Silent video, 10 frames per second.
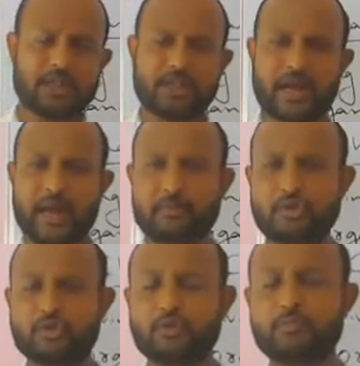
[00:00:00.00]
they are able
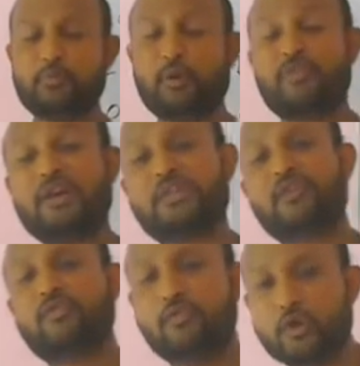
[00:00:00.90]
to manufacture
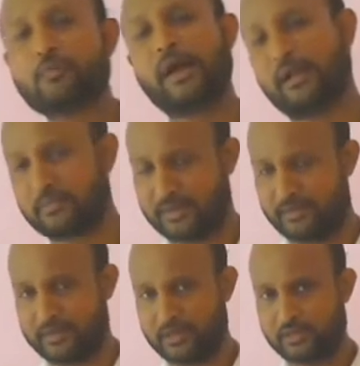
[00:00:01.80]
food by themselves.